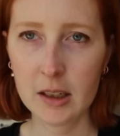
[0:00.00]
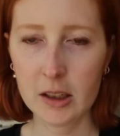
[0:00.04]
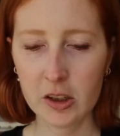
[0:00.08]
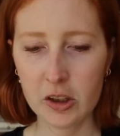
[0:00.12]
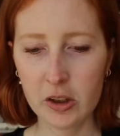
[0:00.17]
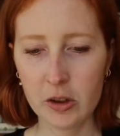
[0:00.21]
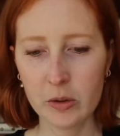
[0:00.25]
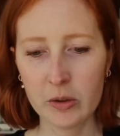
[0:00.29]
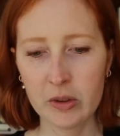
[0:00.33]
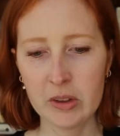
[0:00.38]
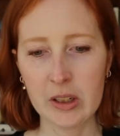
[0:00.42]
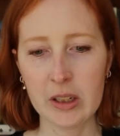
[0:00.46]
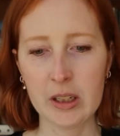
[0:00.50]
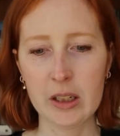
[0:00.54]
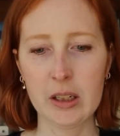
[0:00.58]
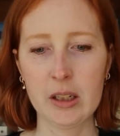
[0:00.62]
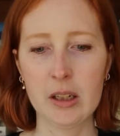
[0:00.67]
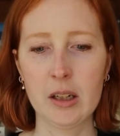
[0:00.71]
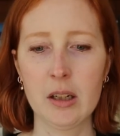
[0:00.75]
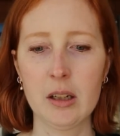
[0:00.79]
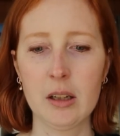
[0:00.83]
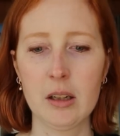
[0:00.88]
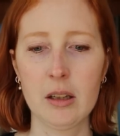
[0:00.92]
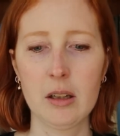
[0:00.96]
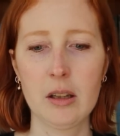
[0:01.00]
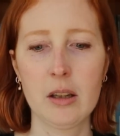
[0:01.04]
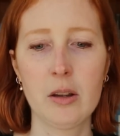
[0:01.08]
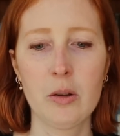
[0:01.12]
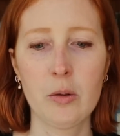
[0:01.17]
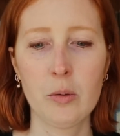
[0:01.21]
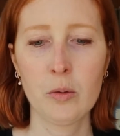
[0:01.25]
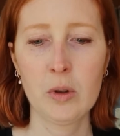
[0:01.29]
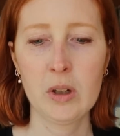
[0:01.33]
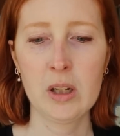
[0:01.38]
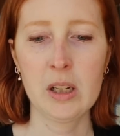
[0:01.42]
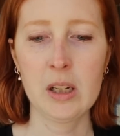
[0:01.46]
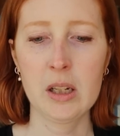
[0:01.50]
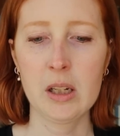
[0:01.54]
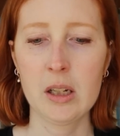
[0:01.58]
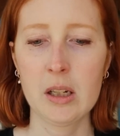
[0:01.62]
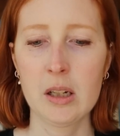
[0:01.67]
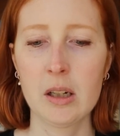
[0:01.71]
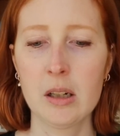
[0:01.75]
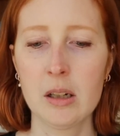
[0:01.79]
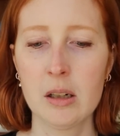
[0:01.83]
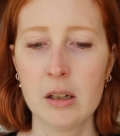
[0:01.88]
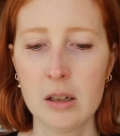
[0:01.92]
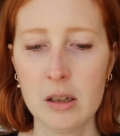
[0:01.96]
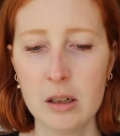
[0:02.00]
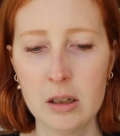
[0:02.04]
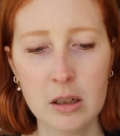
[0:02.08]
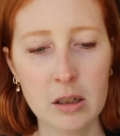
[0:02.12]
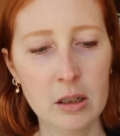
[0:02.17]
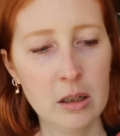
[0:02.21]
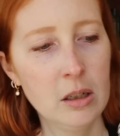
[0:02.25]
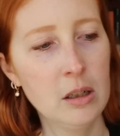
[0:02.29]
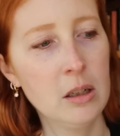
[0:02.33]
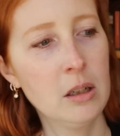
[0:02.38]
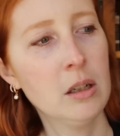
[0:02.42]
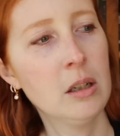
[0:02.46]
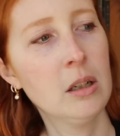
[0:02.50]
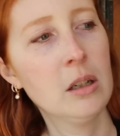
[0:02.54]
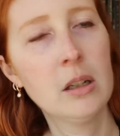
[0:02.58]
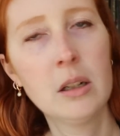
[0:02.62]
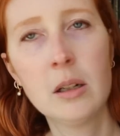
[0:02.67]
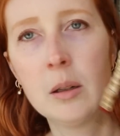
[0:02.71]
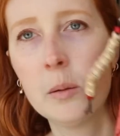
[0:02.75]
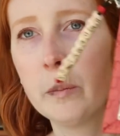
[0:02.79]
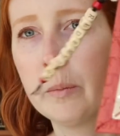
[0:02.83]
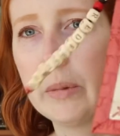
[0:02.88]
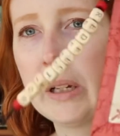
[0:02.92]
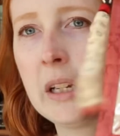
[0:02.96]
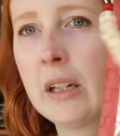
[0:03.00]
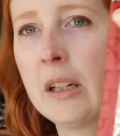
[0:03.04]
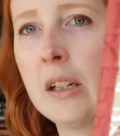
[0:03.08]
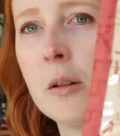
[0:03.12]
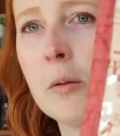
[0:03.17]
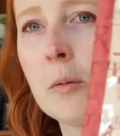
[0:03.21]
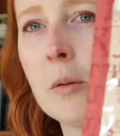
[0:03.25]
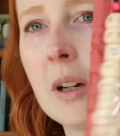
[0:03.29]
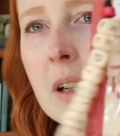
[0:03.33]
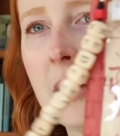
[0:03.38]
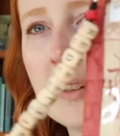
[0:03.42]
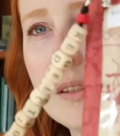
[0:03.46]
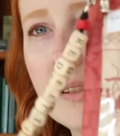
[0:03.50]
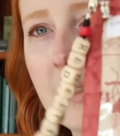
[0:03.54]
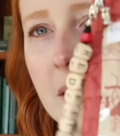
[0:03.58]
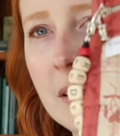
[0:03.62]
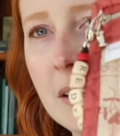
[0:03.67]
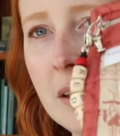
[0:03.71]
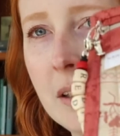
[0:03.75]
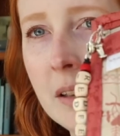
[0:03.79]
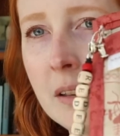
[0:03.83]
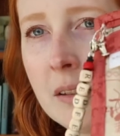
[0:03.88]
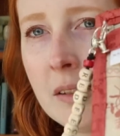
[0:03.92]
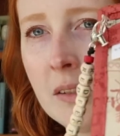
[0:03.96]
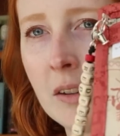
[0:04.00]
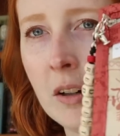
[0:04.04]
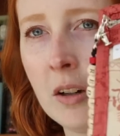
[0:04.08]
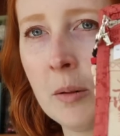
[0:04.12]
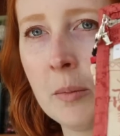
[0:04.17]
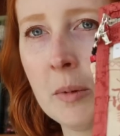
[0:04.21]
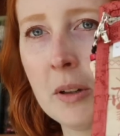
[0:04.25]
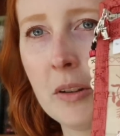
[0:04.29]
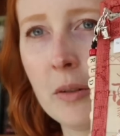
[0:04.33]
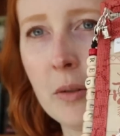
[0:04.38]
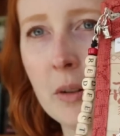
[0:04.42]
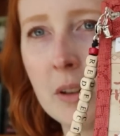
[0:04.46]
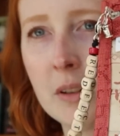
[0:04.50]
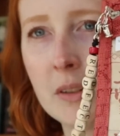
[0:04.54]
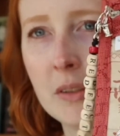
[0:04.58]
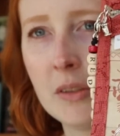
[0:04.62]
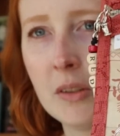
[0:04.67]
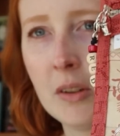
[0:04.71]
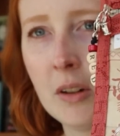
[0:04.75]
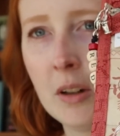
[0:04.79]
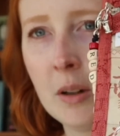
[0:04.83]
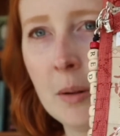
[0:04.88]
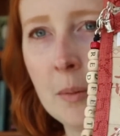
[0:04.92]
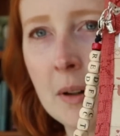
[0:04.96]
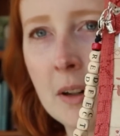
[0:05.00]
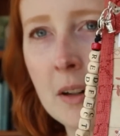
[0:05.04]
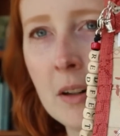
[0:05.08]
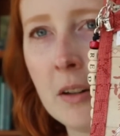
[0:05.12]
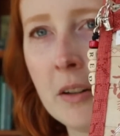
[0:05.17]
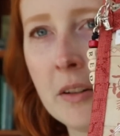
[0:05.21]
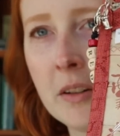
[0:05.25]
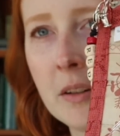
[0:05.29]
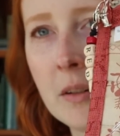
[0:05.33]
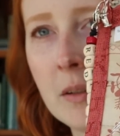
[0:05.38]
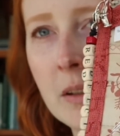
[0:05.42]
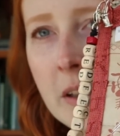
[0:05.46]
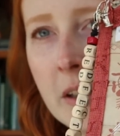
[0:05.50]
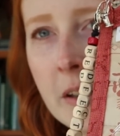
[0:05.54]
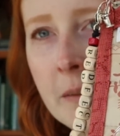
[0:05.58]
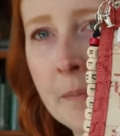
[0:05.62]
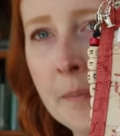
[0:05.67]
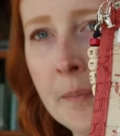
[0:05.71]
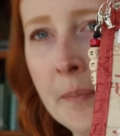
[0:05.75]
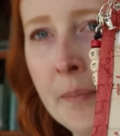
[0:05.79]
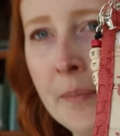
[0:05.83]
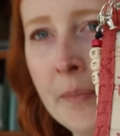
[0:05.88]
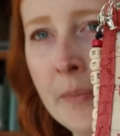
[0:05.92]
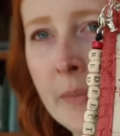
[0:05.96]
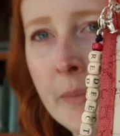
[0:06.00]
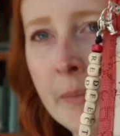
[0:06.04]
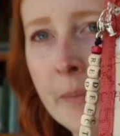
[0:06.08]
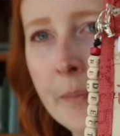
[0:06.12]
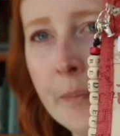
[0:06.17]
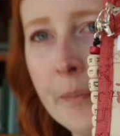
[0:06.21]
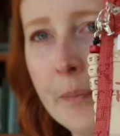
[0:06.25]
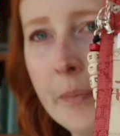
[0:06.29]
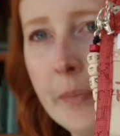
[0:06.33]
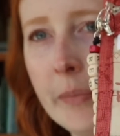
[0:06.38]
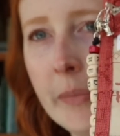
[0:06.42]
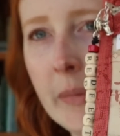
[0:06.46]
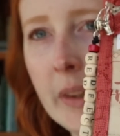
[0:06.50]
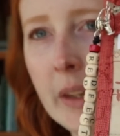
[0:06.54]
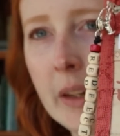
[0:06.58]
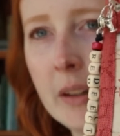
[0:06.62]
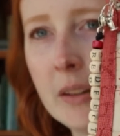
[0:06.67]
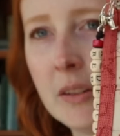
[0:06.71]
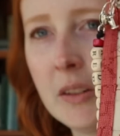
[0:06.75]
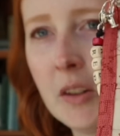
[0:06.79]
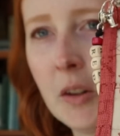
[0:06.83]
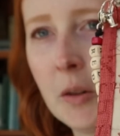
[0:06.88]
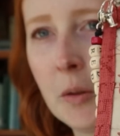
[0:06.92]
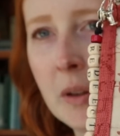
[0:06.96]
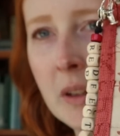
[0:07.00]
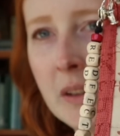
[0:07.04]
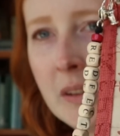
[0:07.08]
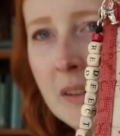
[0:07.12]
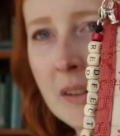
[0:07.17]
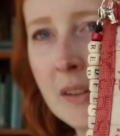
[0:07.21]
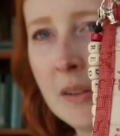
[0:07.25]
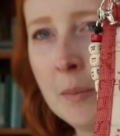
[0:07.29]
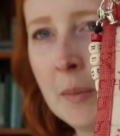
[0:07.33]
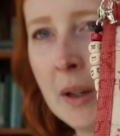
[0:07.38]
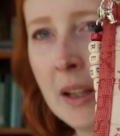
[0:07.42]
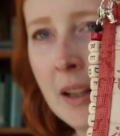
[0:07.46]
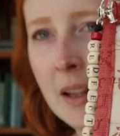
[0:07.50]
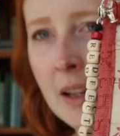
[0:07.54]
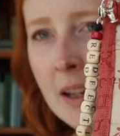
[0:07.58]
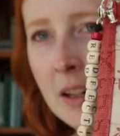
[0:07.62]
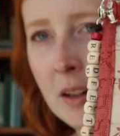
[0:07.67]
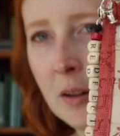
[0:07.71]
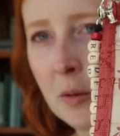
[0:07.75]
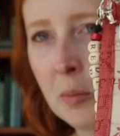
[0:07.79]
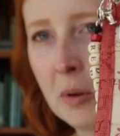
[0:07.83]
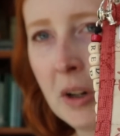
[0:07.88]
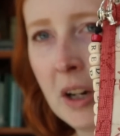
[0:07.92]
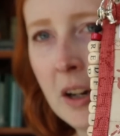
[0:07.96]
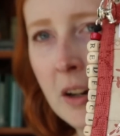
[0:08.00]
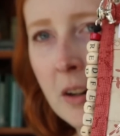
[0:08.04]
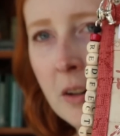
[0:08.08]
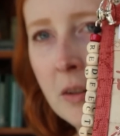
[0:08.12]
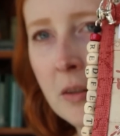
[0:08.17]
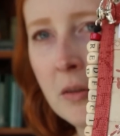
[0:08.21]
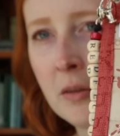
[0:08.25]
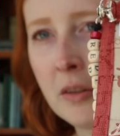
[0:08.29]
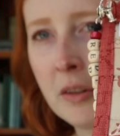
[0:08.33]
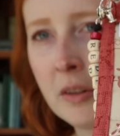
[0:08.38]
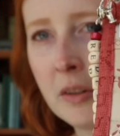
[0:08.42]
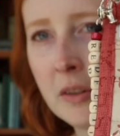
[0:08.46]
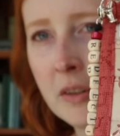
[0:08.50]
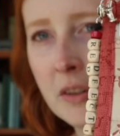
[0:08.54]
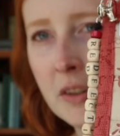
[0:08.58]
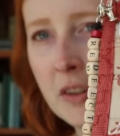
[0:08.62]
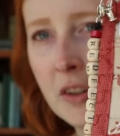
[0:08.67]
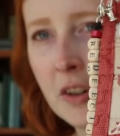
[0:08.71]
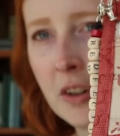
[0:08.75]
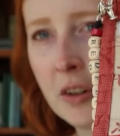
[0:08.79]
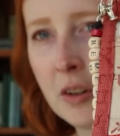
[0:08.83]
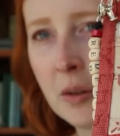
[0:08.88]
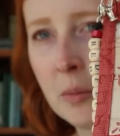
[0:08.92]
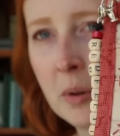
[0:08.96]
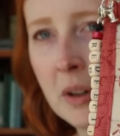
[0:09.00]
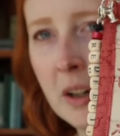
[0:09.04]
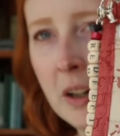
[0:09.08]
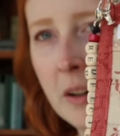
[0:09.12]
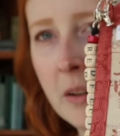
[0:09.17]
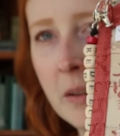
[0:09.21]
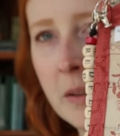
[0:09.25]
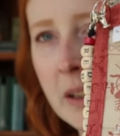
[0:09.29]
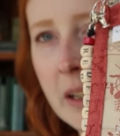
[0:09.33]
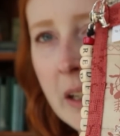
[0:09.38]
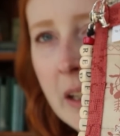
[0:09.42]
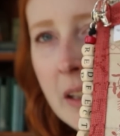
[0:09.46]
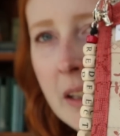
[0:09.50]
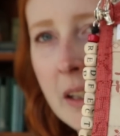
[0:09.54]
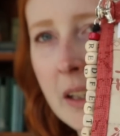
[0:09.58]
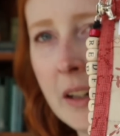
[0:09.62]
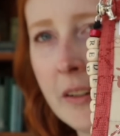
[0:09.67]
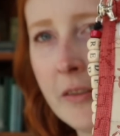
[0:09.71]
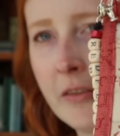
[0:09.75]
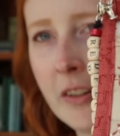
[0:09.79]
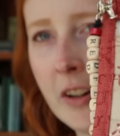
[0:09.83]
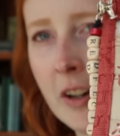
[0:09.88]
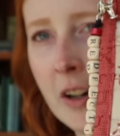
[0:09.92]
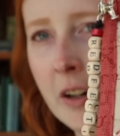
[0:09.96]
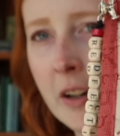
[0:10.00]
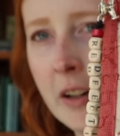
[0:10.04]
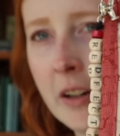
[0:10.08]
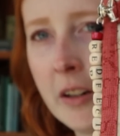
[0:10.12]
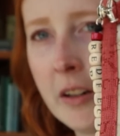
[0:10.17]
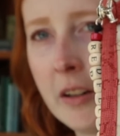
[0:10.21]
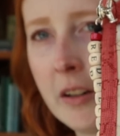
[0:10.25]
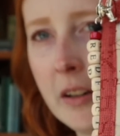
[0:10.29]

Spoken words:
using 3 pinky reds. These are my threads. Sorry about all the glare. So this is my lighter brown, darker brown, and then I've got